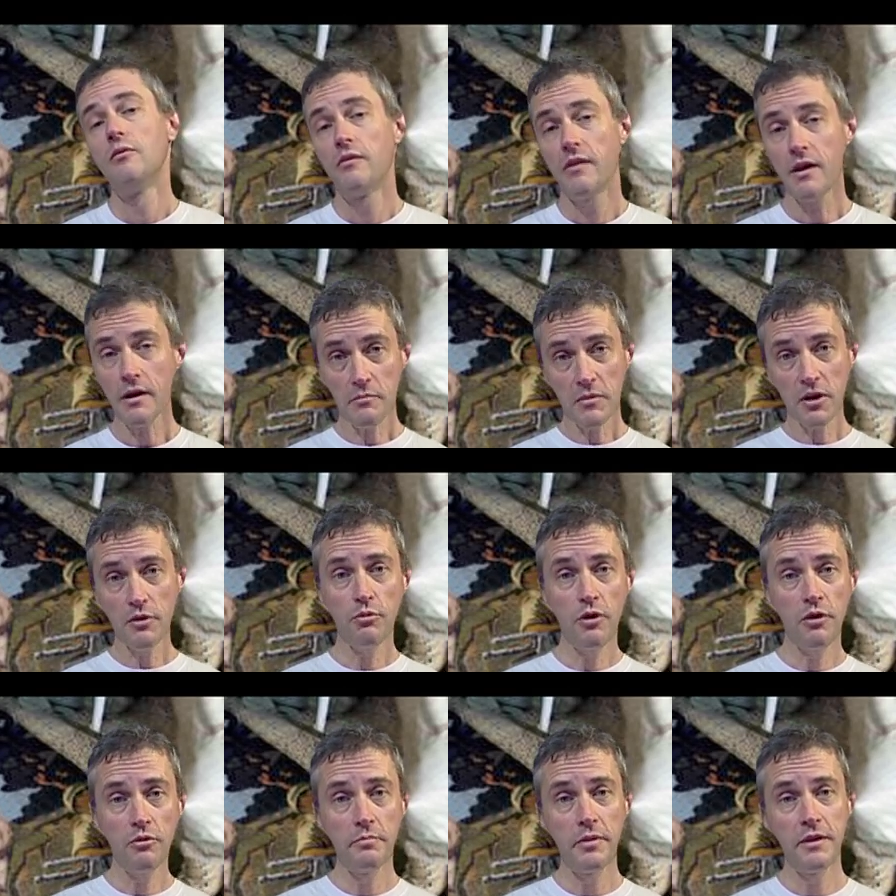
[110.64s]
That may
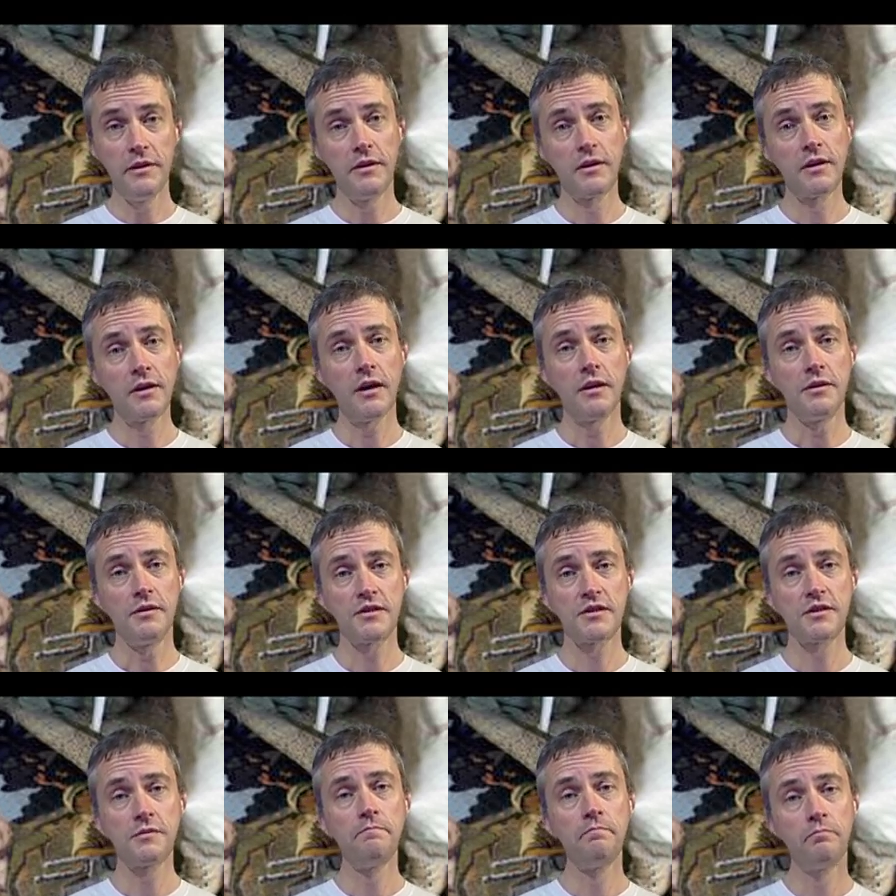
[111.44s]
well be the
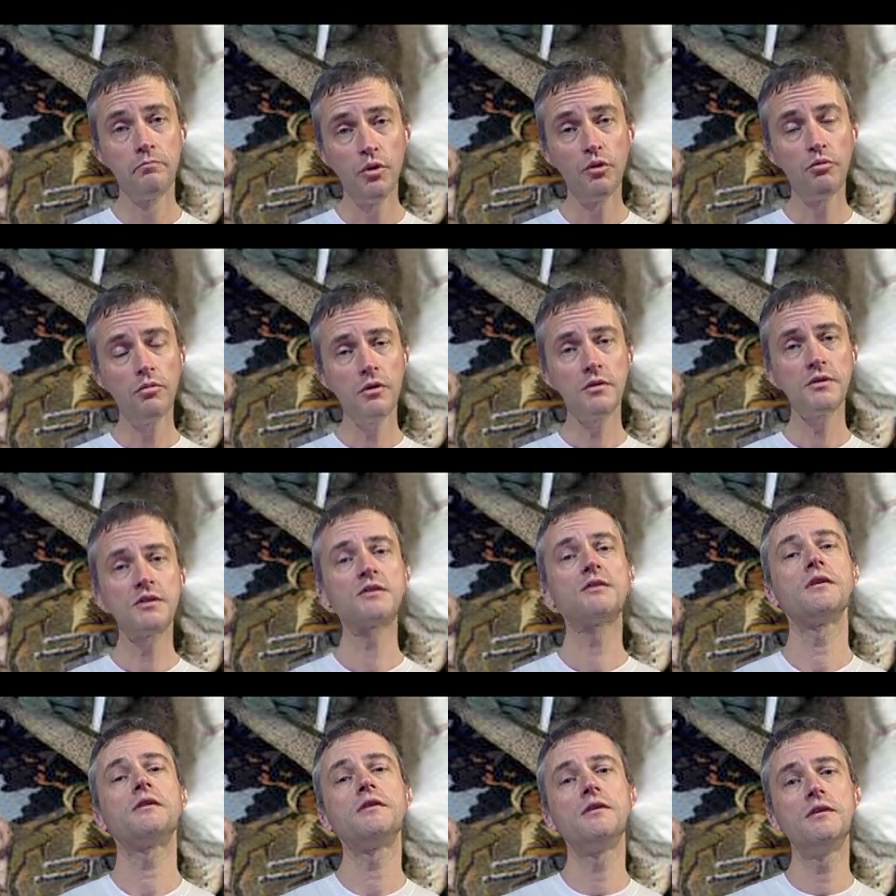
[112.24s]
case, but why
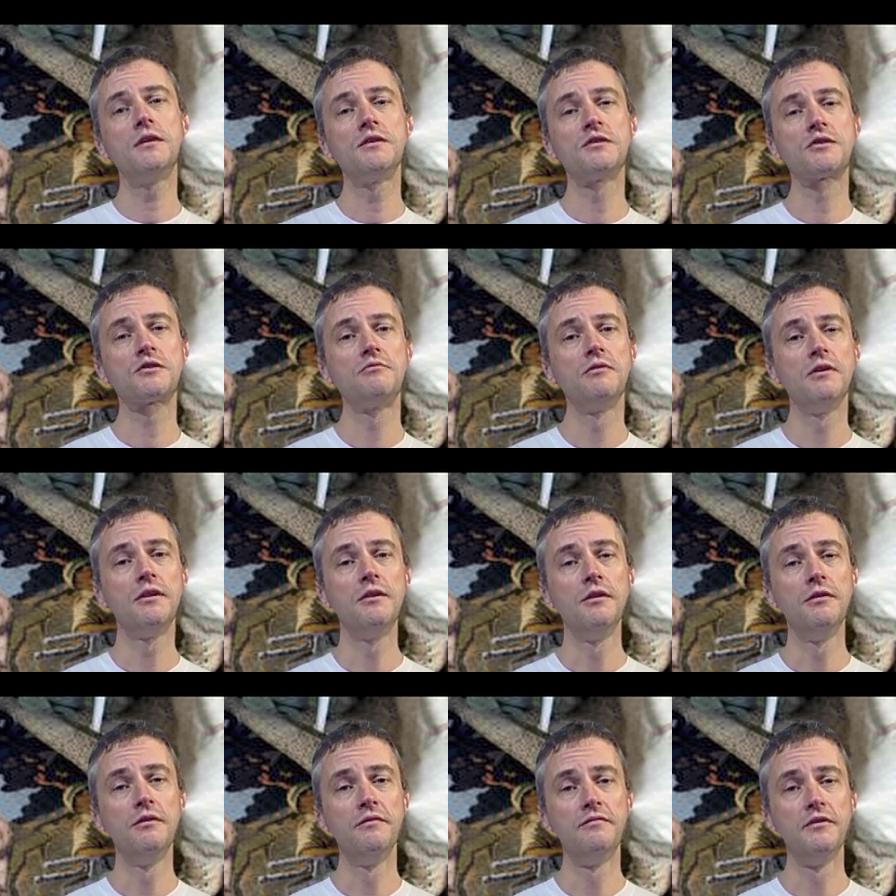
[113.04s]
study history at
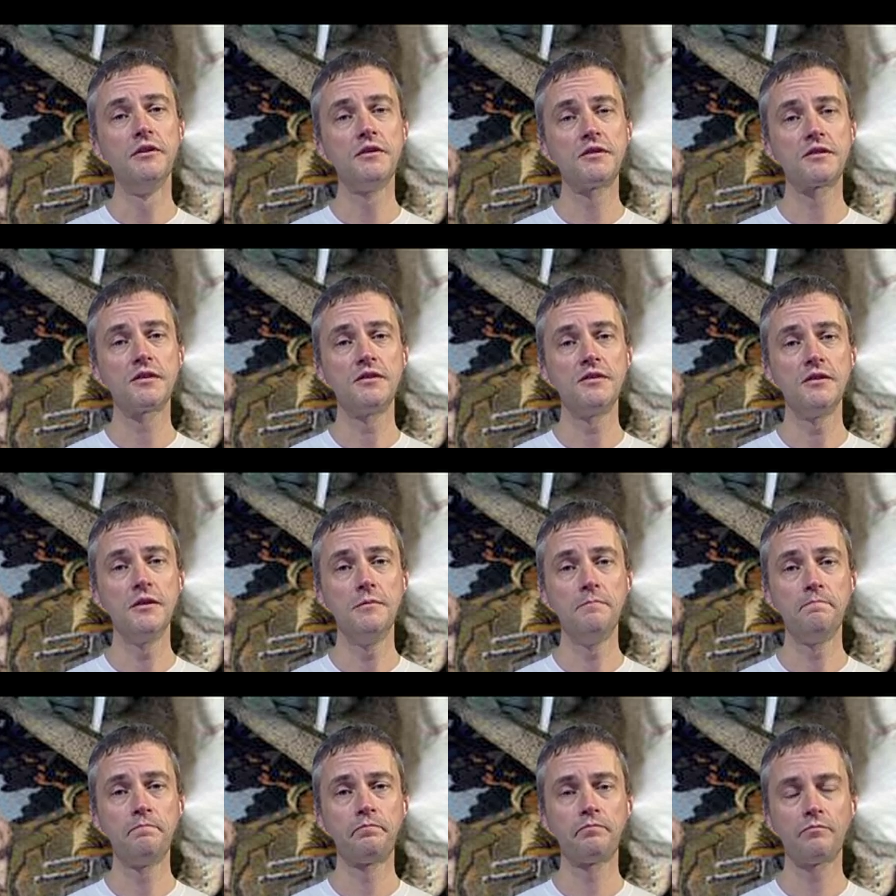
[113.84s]

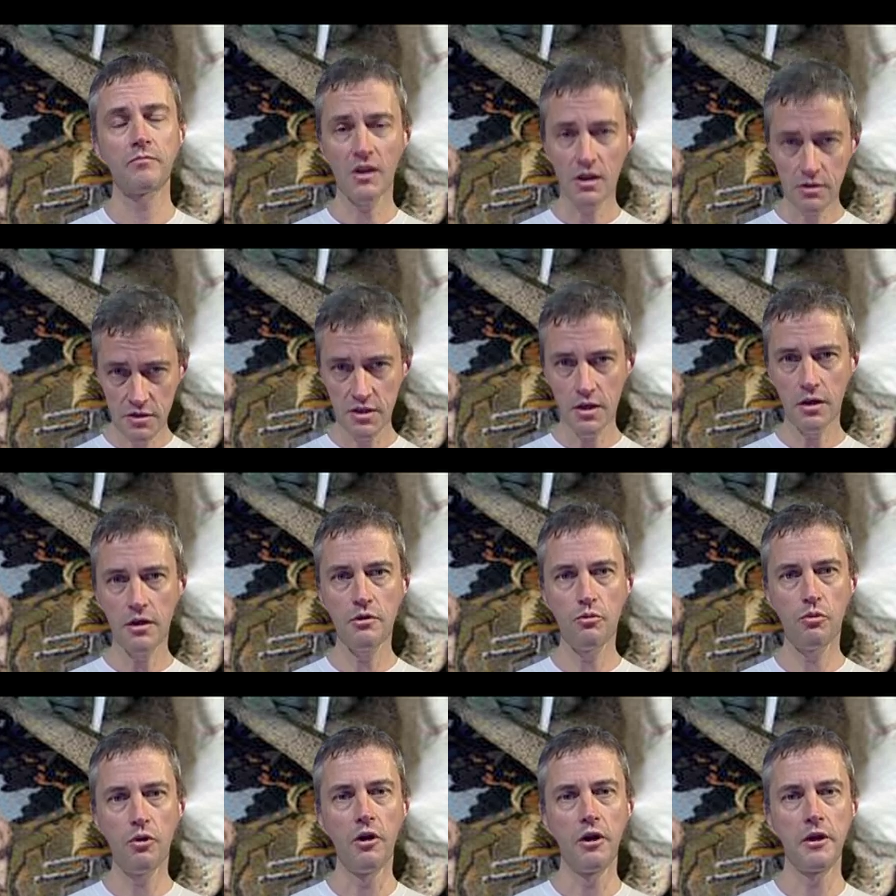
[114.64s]
university? I'll tell
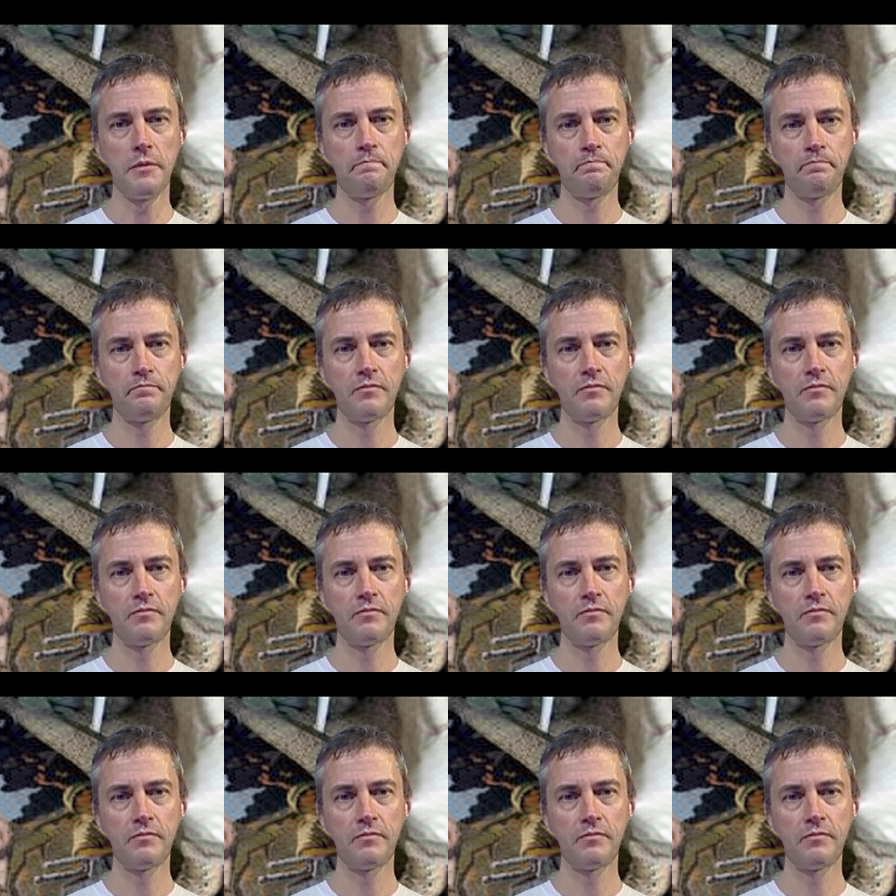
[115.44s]
you why.